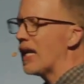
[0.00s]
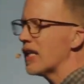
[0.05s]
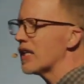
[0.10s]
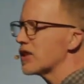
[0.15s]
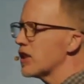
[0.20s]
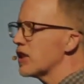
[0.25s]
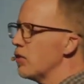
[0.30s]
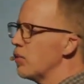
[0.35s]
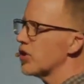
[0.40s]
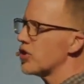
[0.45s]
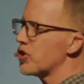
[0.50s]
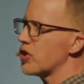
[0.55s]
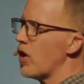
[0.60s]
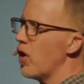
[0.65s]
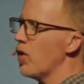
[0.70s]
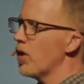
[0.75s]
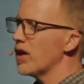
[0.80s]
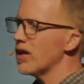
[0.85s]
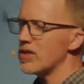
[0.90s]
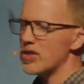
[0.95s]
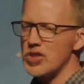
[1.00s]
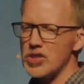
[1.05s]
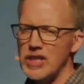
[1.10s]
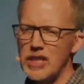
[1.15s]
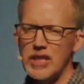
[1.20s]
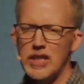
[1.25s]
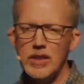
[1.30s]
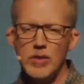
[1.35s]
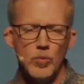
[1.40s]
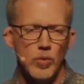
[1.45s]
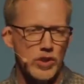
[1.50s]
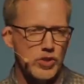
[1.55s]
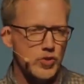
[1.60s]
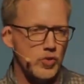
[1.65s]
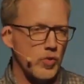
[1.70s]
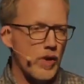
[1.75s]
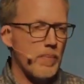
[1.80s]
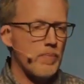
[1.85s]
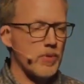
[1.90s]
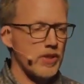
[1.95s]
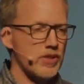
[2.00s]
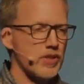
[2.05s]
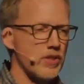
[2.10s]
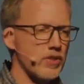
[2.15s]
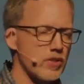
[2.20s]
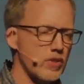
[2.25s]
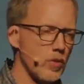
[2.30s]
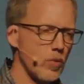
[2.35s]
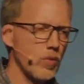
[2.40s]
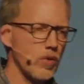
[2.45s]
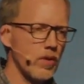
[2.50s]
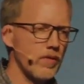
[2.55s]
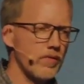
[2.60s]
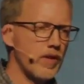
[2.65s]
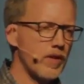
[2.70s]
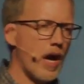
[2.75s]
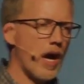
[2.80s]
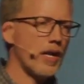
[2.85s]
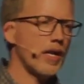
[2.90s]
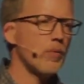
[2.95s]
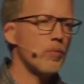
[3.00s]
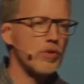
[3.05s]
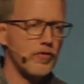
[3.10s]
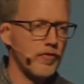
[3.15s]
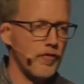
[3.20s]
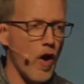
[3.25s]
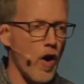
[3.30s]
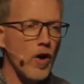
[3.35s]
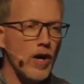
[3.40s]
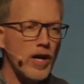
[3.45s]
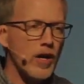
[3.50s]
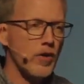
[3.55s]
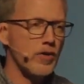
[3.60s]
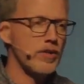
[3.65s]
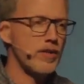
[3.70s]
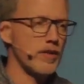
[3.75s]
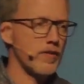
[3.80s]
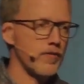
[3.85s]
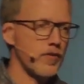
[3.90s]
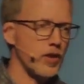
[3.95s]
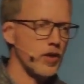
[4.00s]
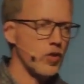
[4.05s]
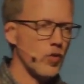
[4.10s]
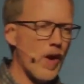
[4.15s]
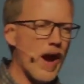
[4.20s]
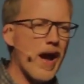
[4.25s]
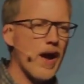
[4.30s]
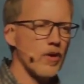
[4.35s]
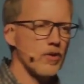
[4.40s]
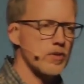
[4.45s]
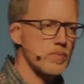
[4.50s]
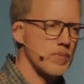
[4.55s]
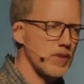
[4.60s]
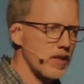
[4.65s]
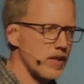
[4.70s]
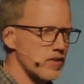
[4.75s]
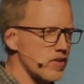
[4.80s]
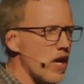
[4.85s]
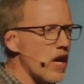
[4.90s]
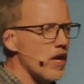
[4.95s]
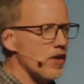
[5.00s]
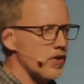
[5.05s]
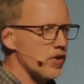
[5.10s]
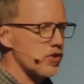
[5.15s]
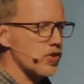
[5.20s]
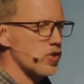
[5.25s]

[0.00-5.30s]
And as he was sowing seed, which represents the Word of God, it was falling on different grounds because